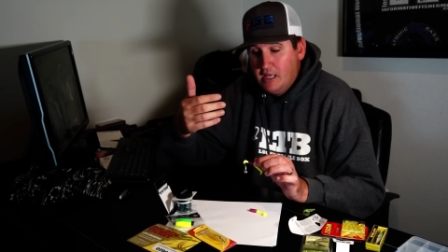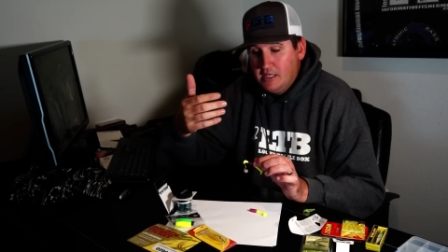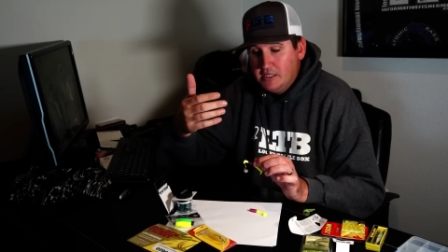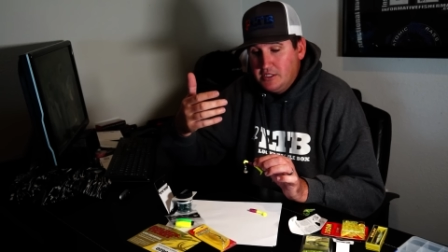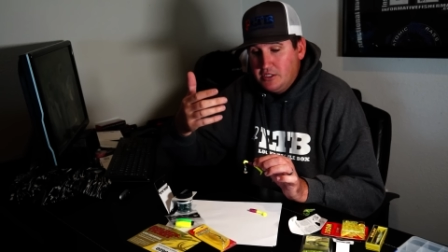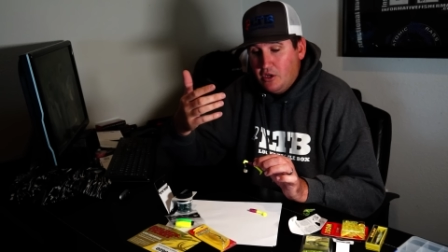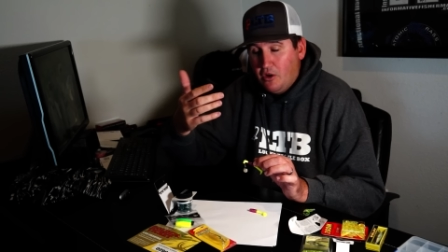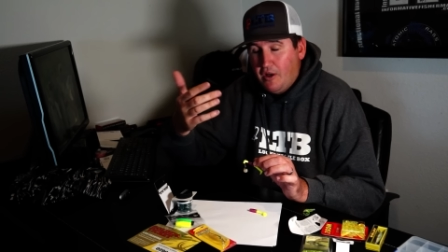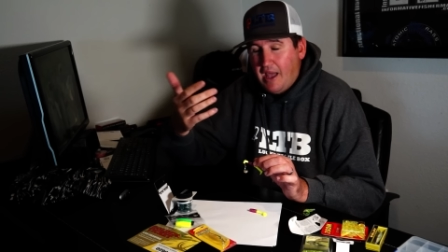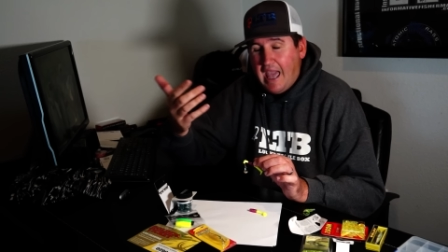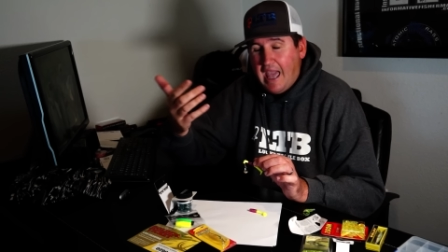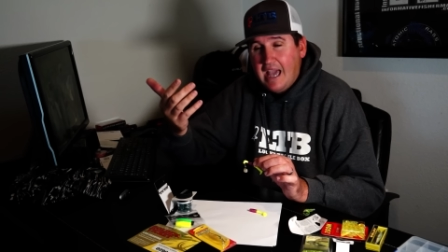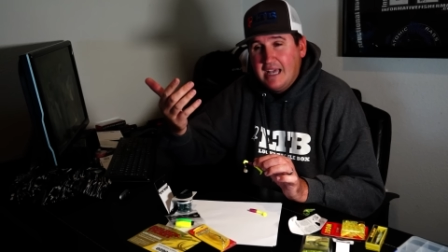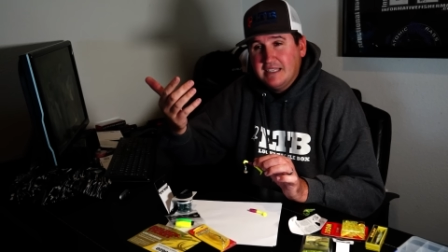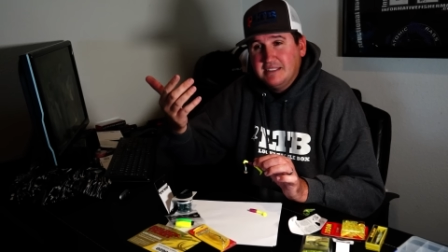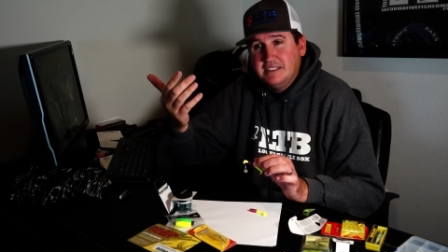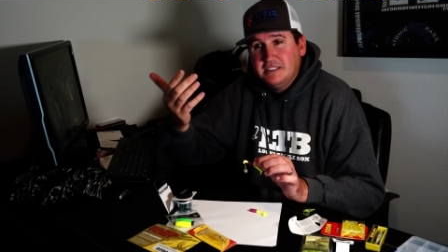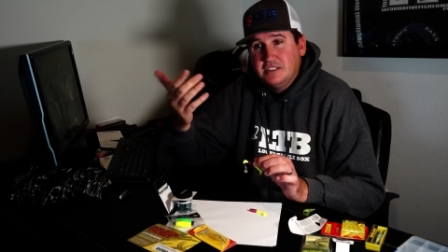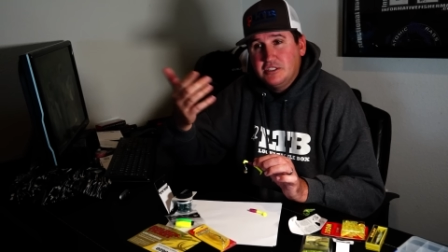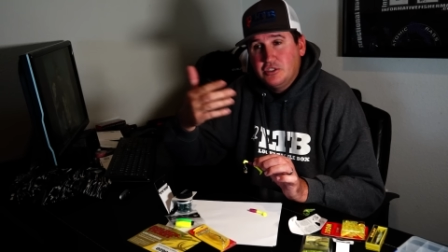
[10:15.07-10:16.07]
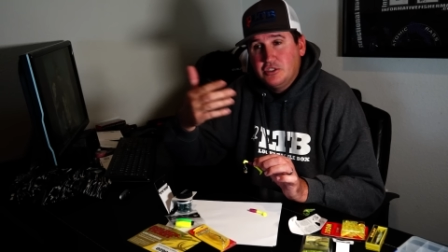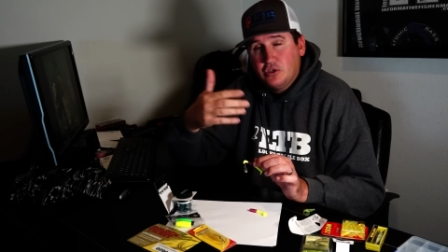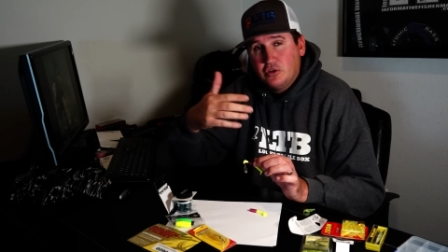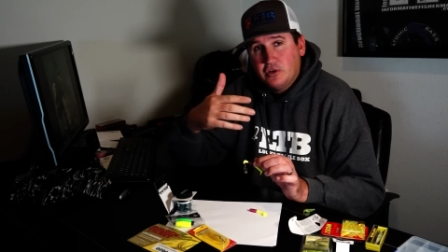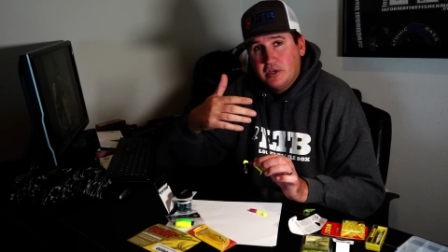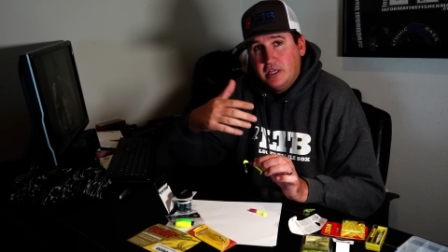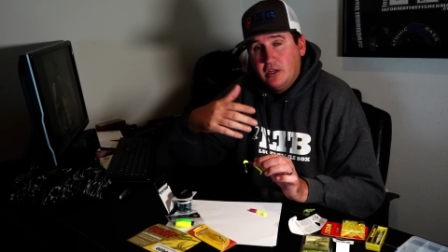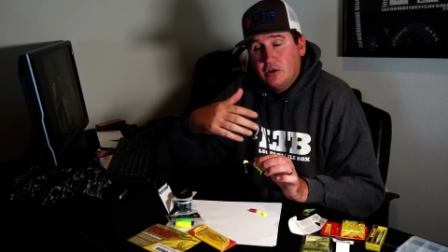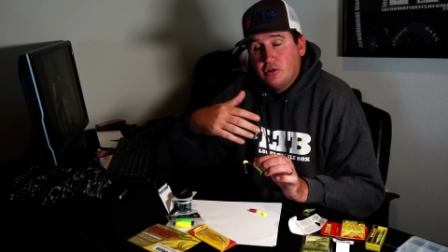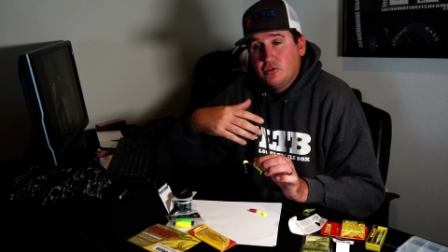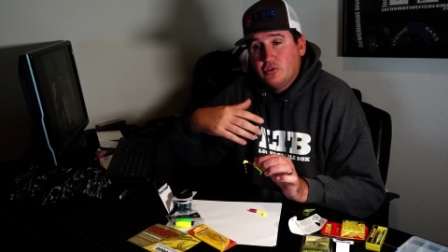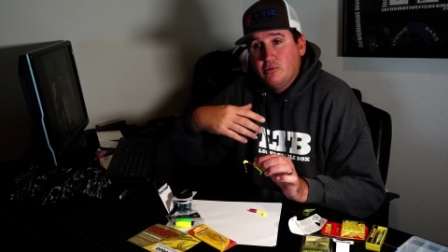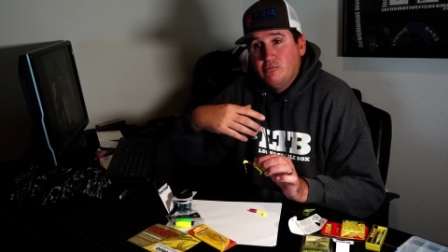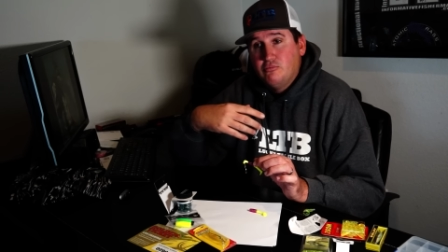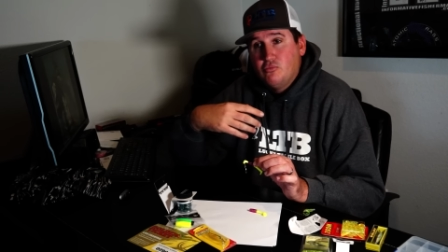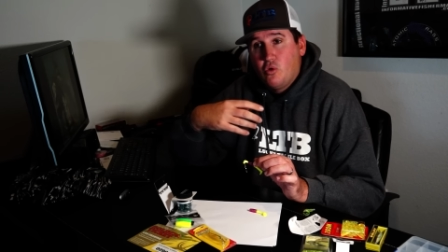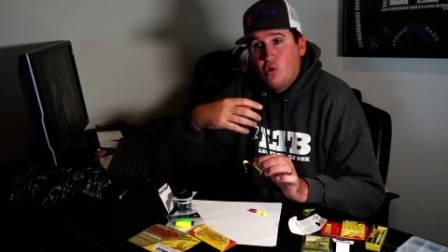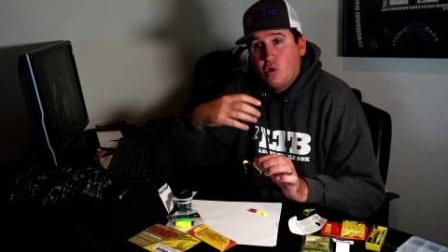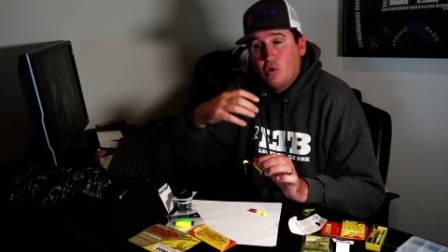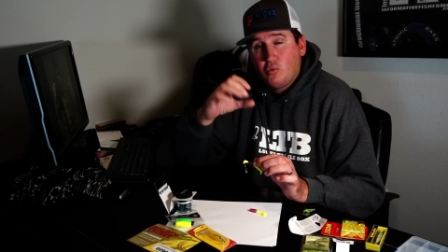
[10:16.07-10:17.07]
So as it's dirtier, the
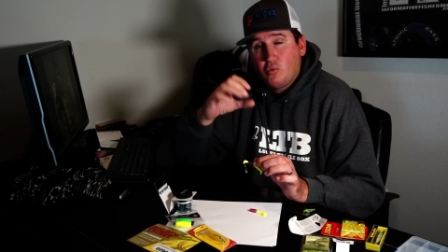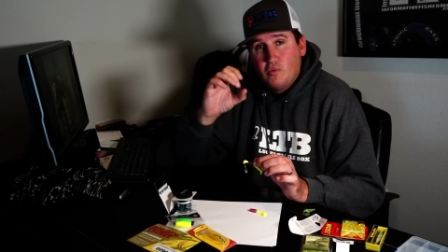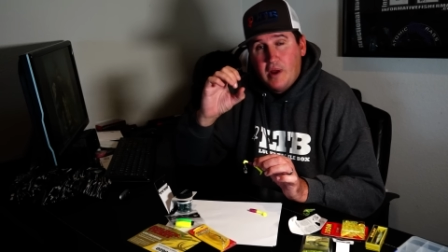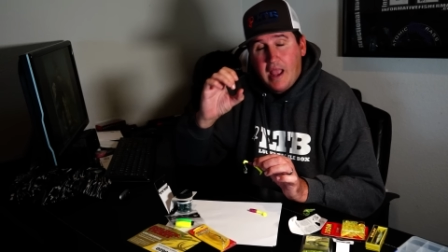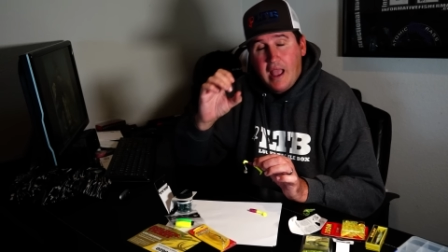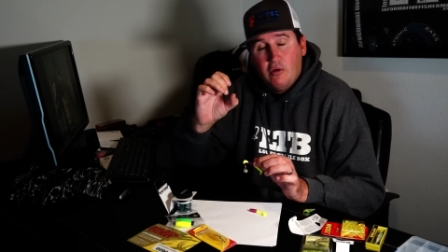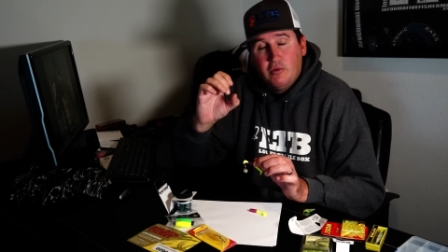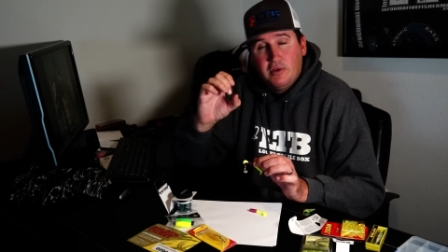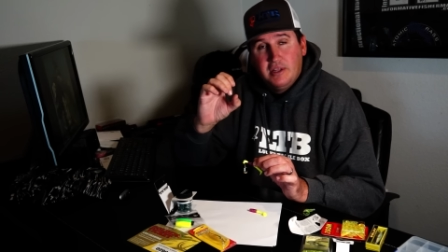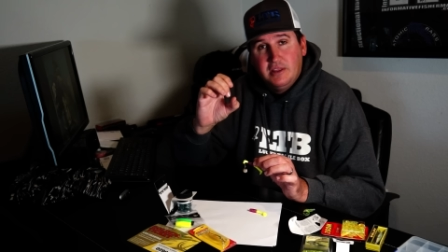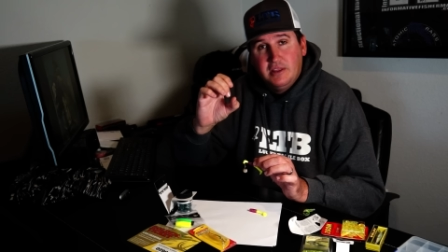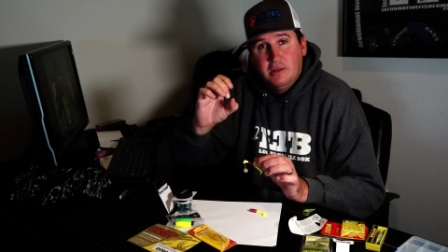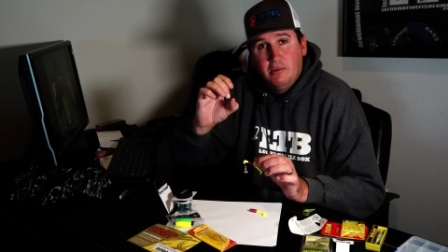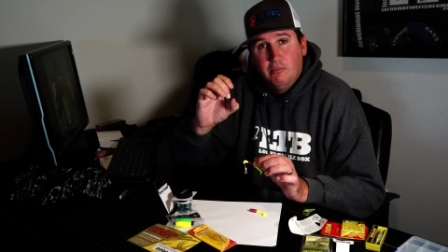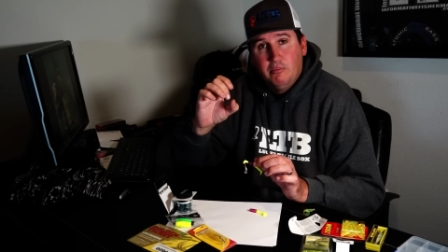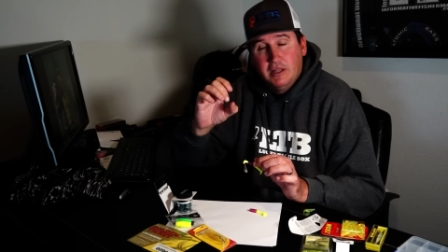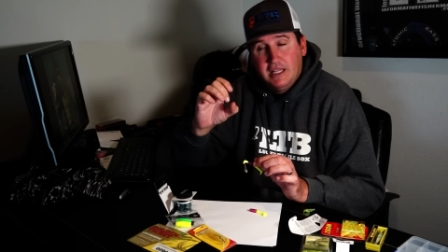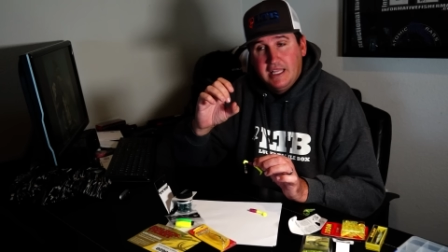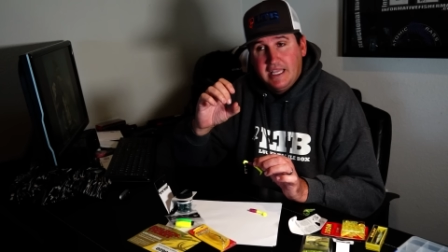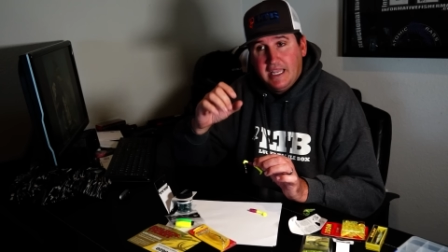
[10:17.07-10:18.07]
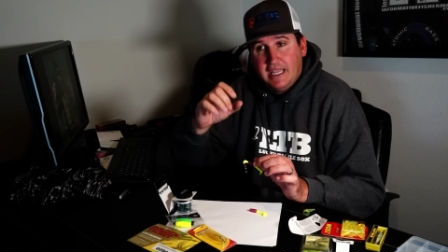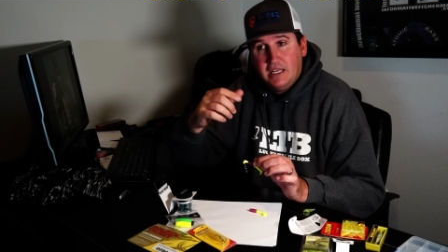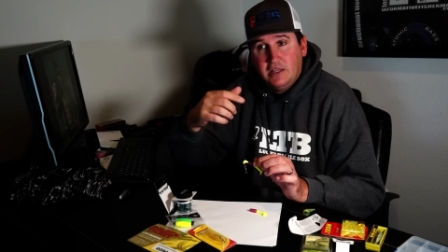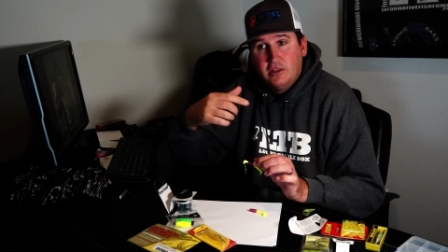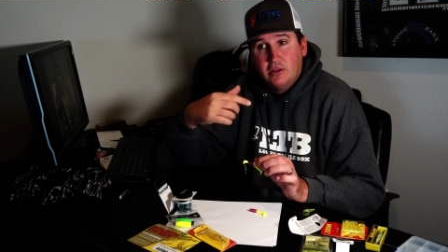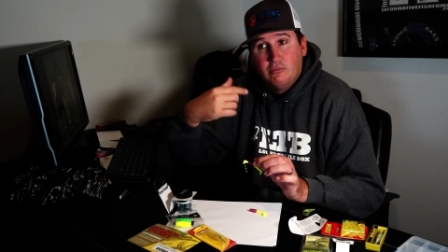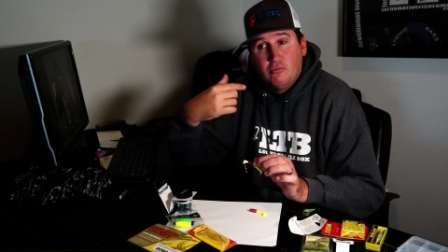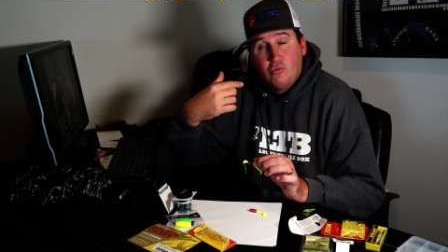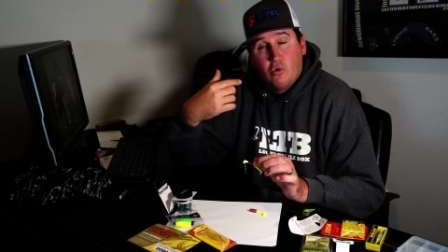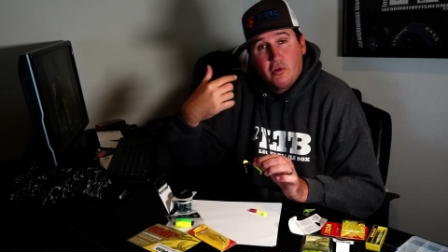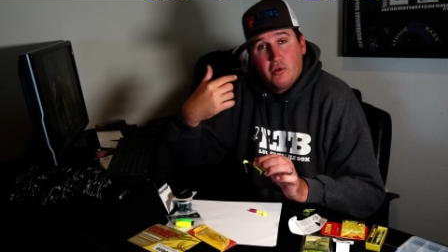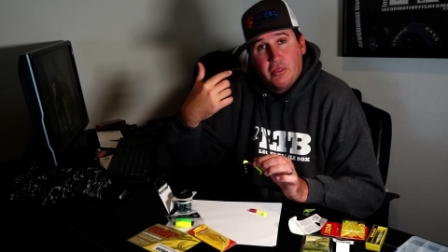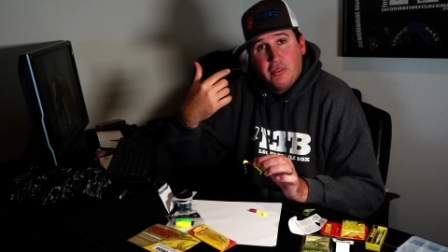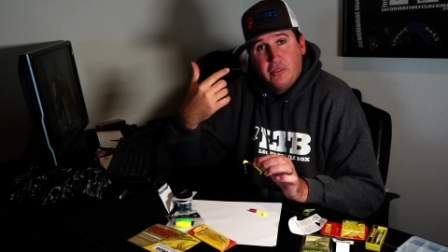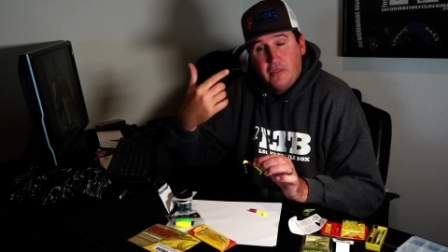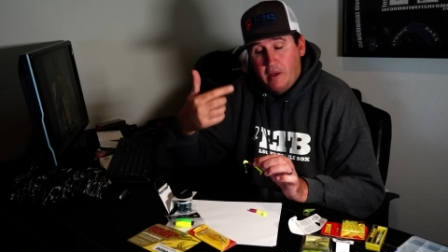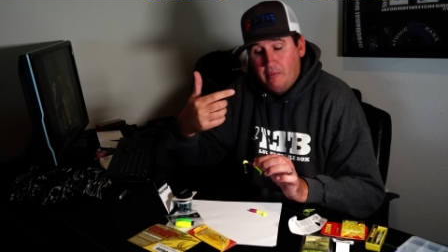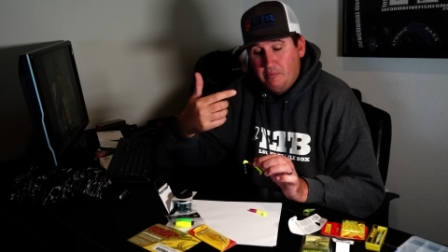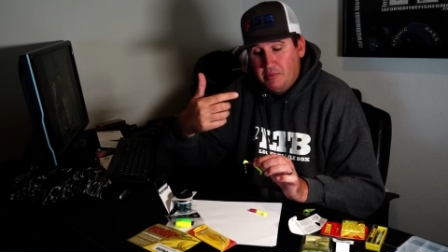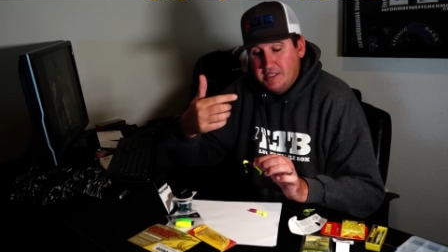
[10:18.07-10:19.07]
more rounded the blade, the more
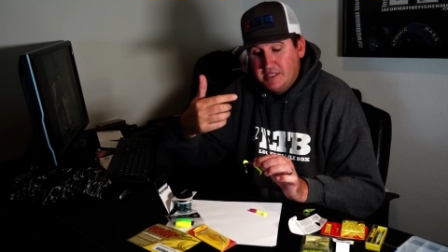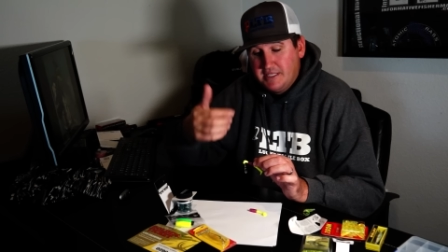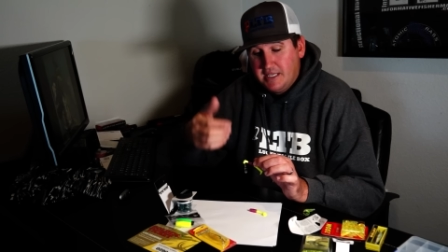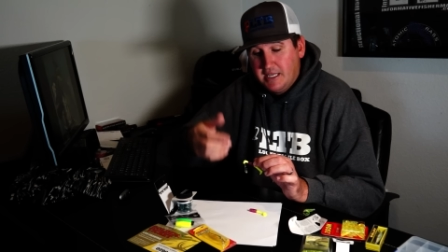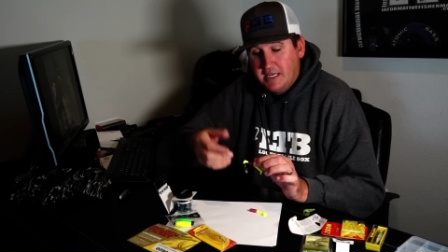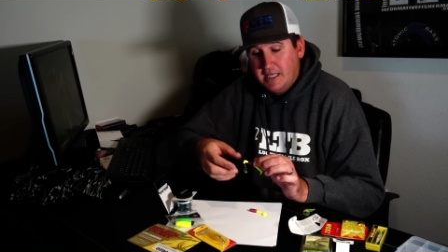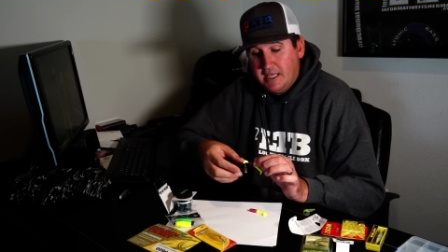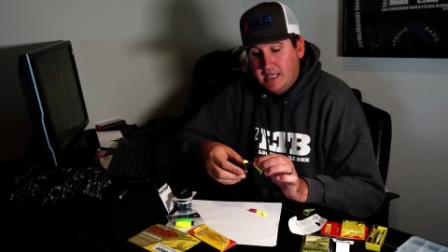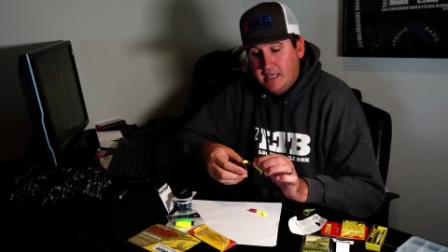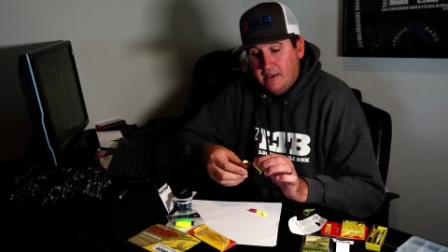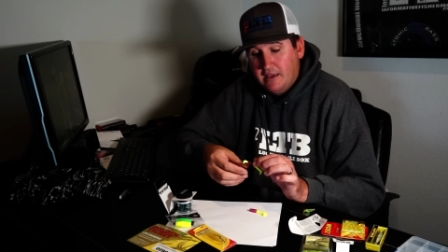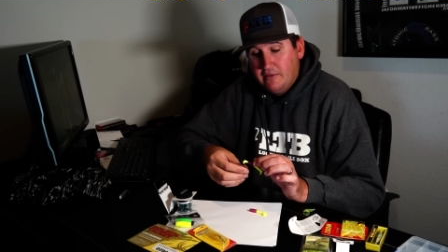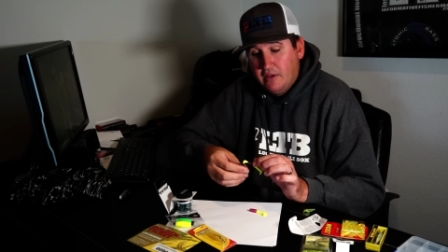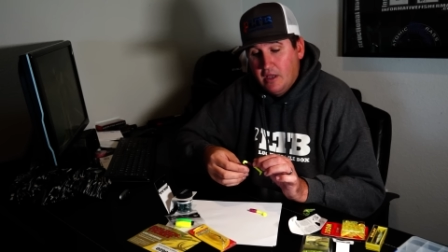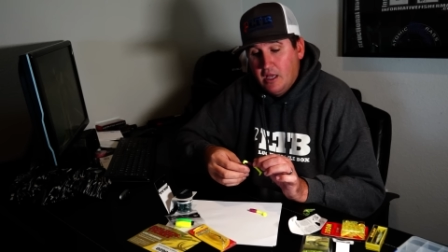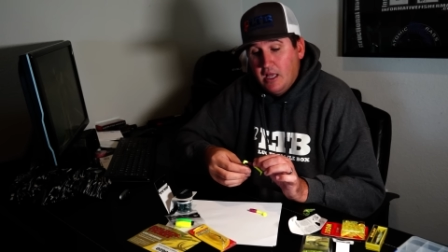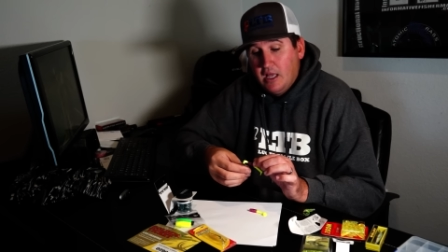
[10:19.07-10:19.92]
thump it's going to give.